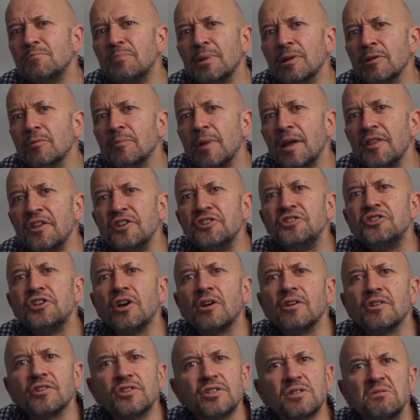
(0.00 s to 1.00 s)
built by the
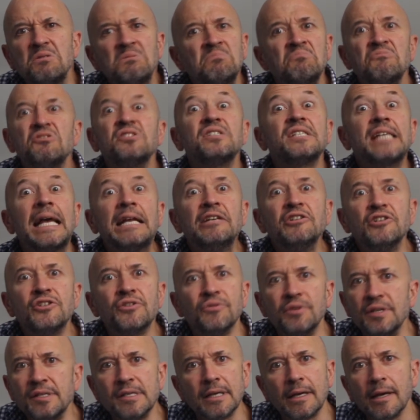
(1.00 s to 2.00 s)
Dutch
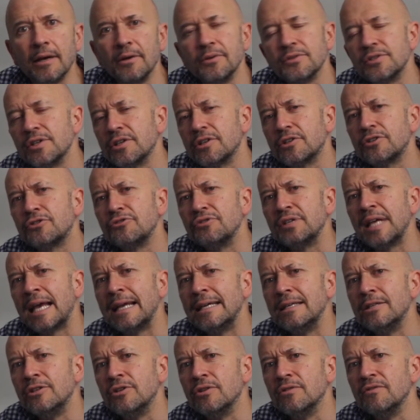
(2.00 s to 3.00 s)
centuries ago to
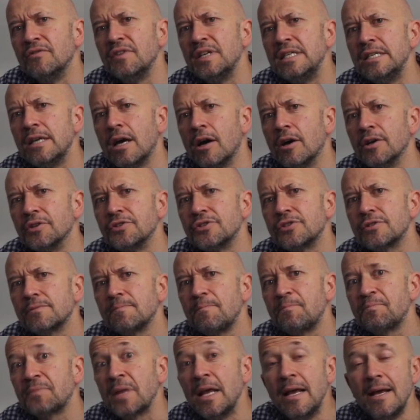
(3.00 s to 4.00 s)
create new vineyards.
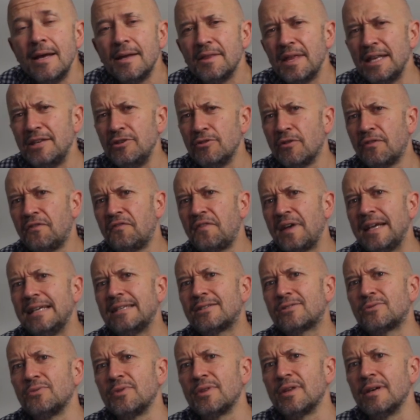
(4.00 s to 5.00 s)
Then you're
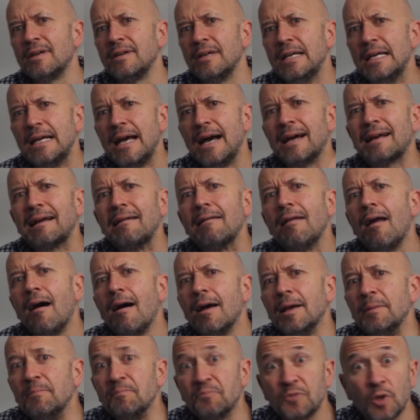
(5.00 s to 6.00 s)
faced with a
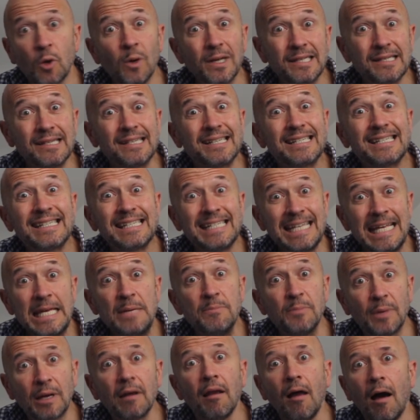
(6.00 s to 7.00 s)
climb, quite a
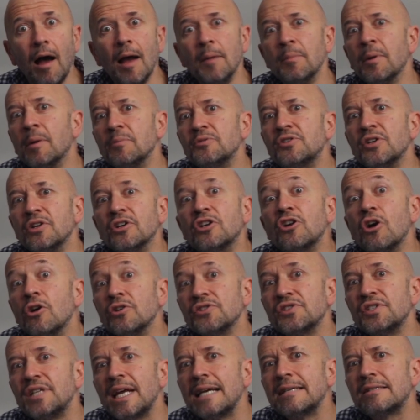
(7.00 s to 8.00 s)
steep climb, up to
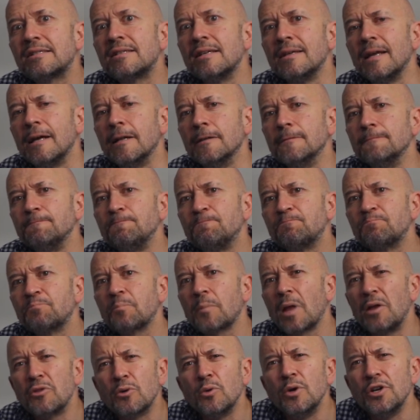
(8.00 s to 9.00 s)
Cos d'Estonel.
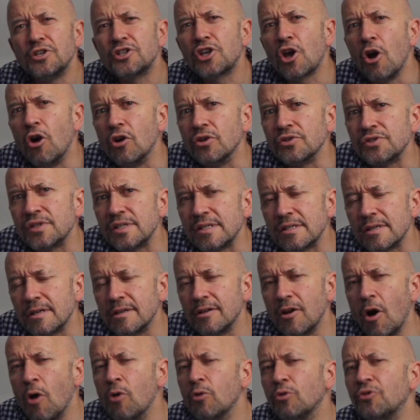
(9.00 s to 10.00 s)
The word Cos is
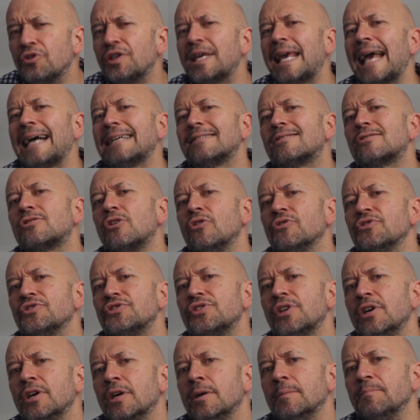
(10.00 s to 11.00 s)
an old Gascon
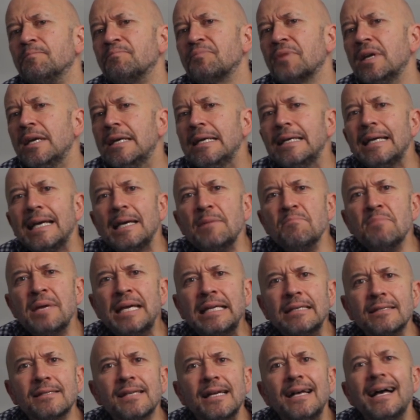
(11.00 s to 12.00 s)
term. It
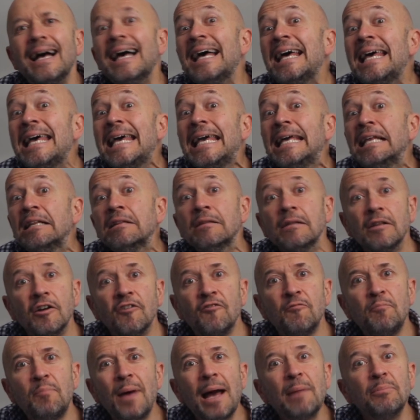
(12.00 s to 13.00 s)
means a hill
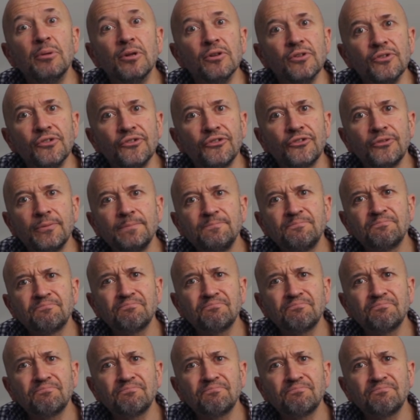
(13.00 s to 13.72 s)
of pebbles.